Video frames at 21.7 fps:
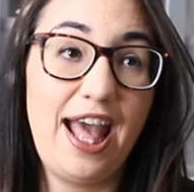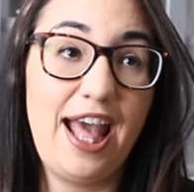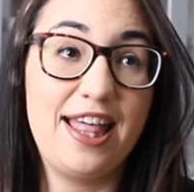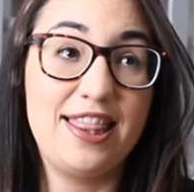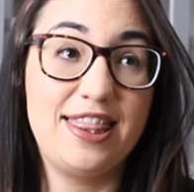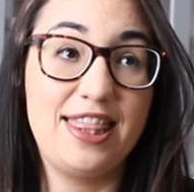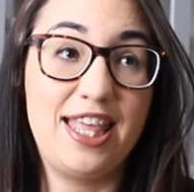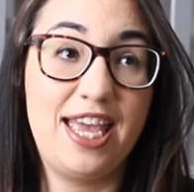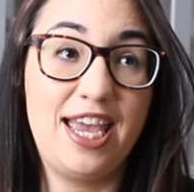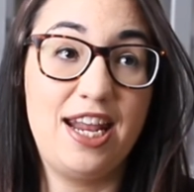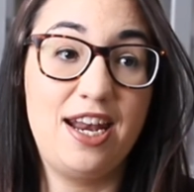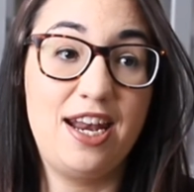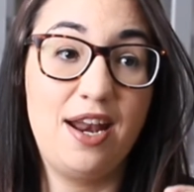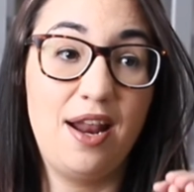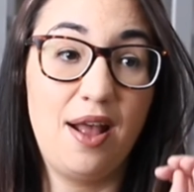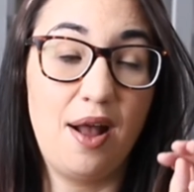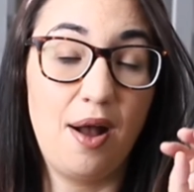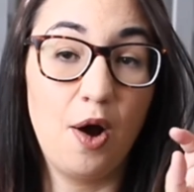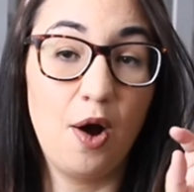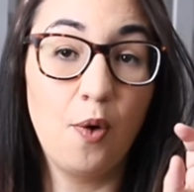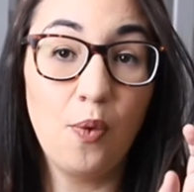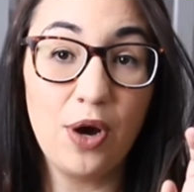And then
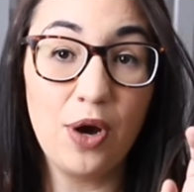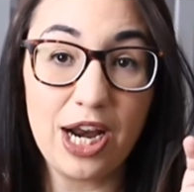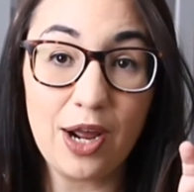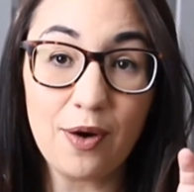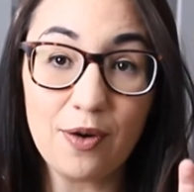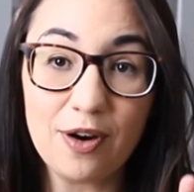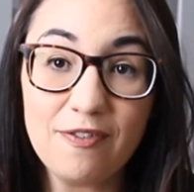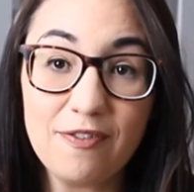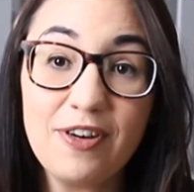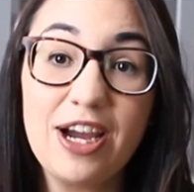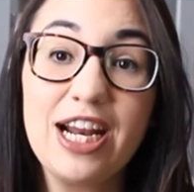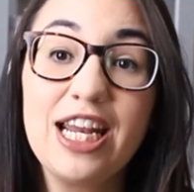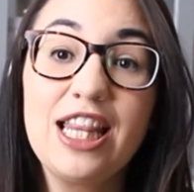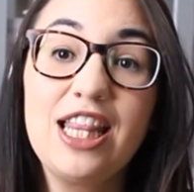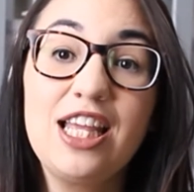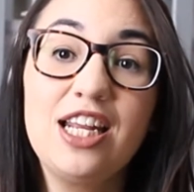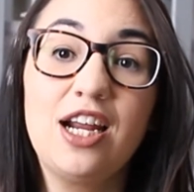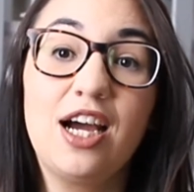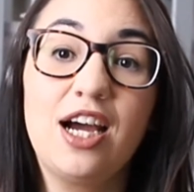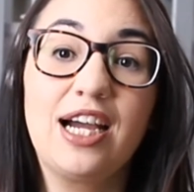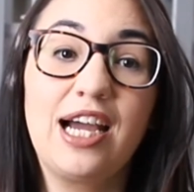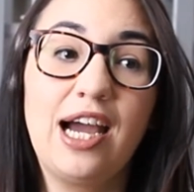when I would finally
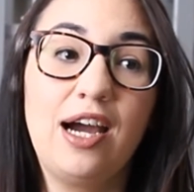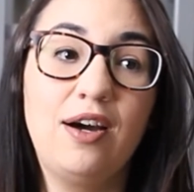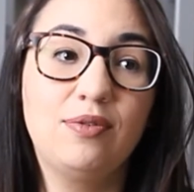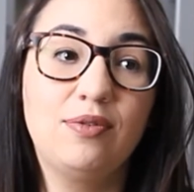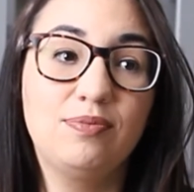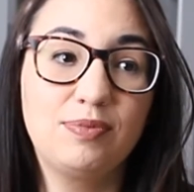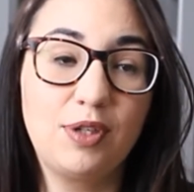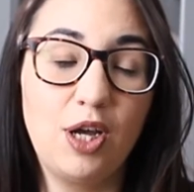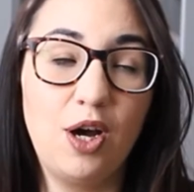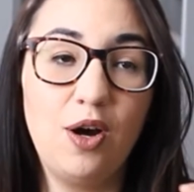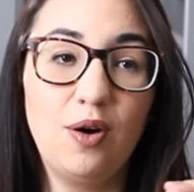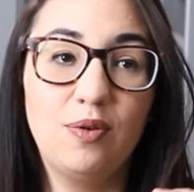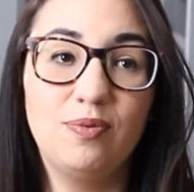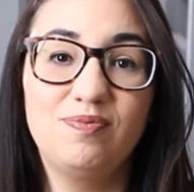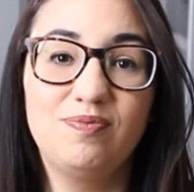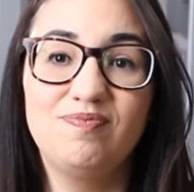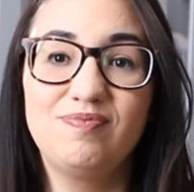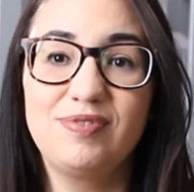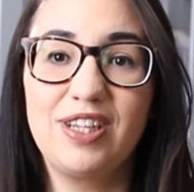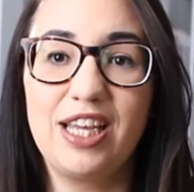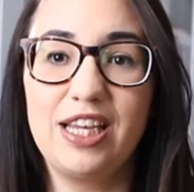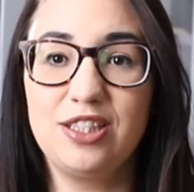knock out, oh,
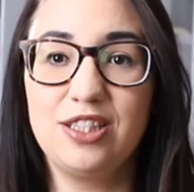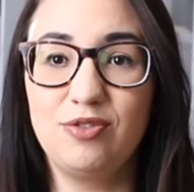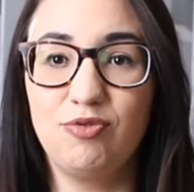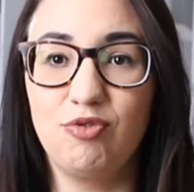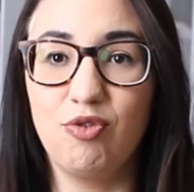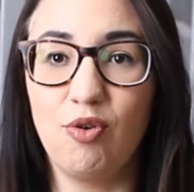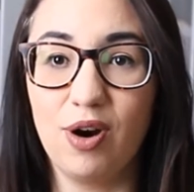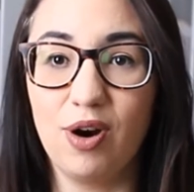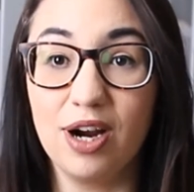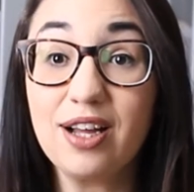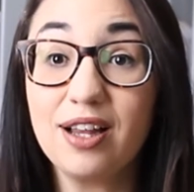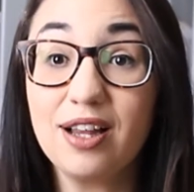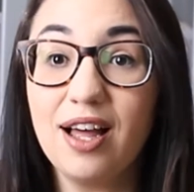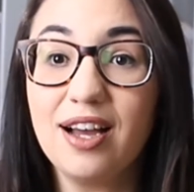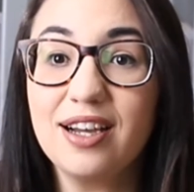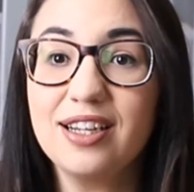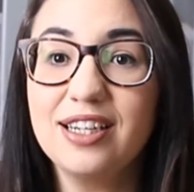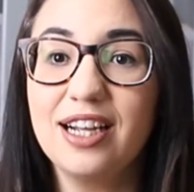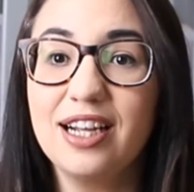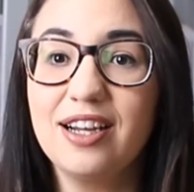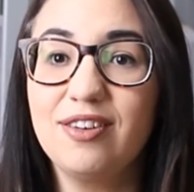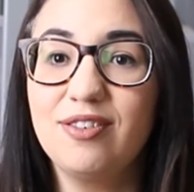it's 4
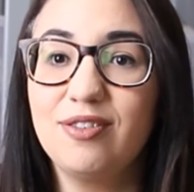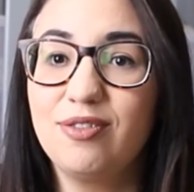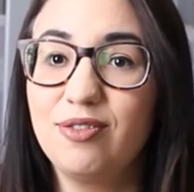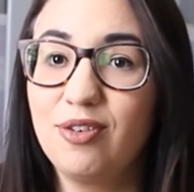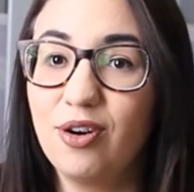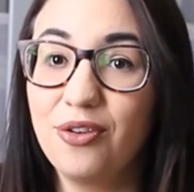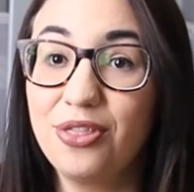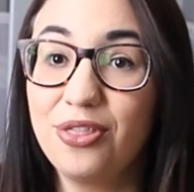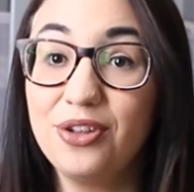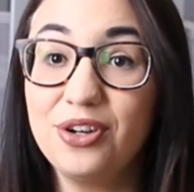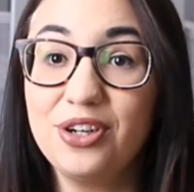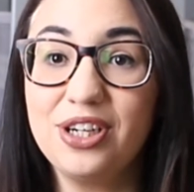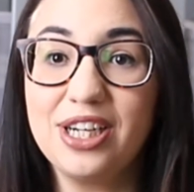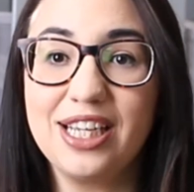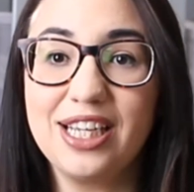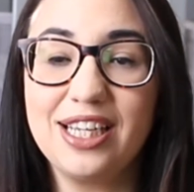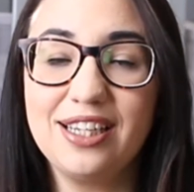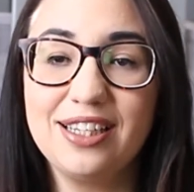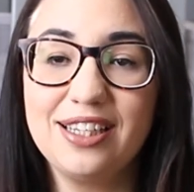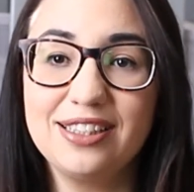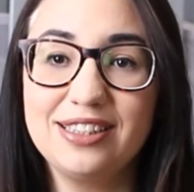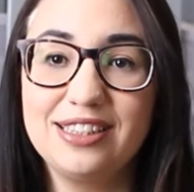o'clock now,
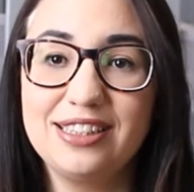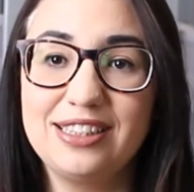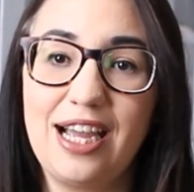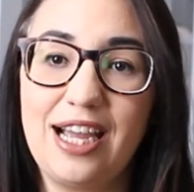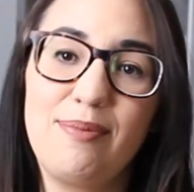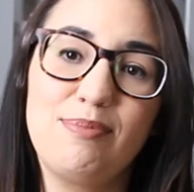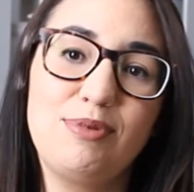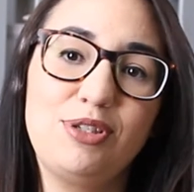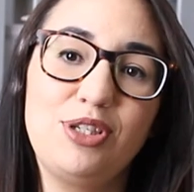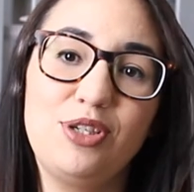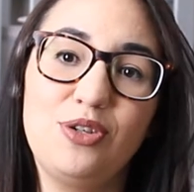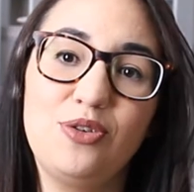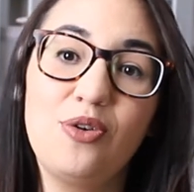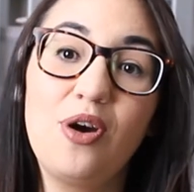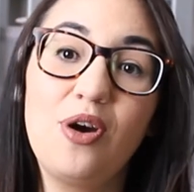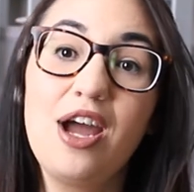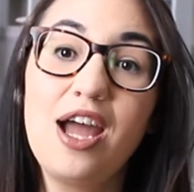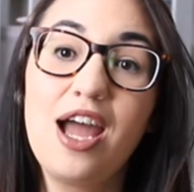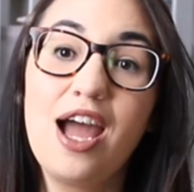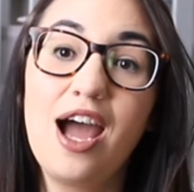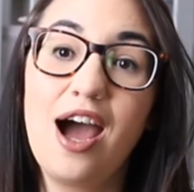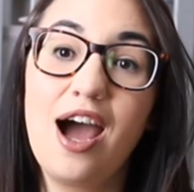4:30, it's time to
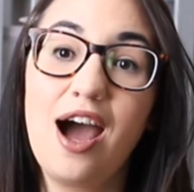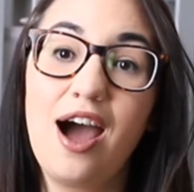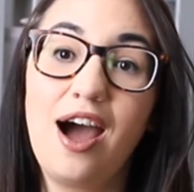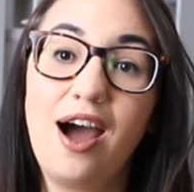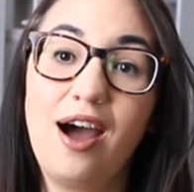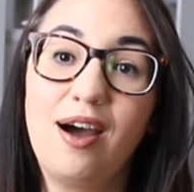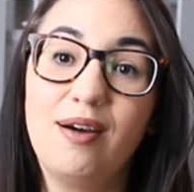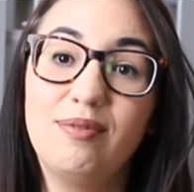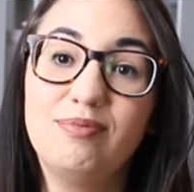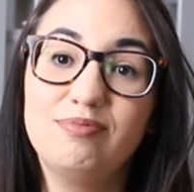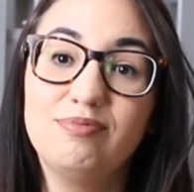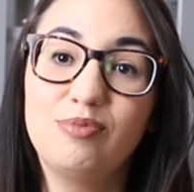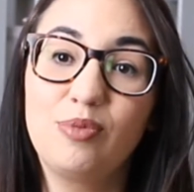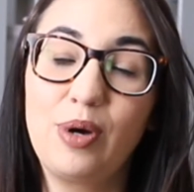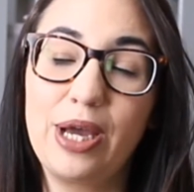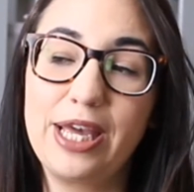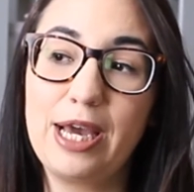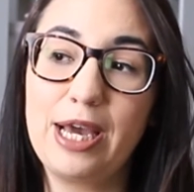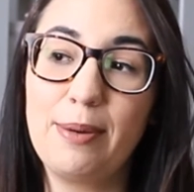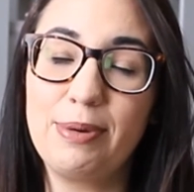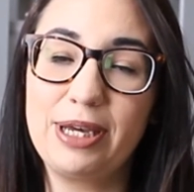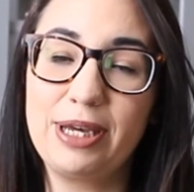
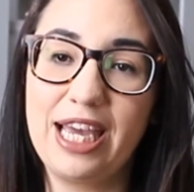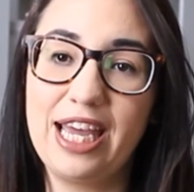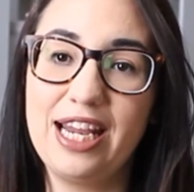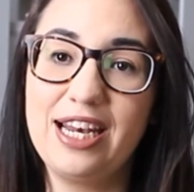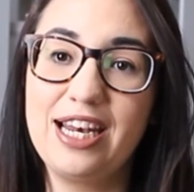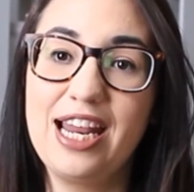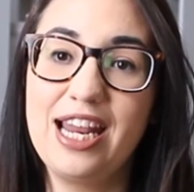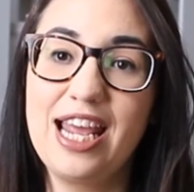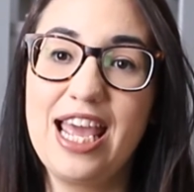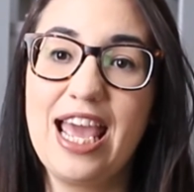wake up again.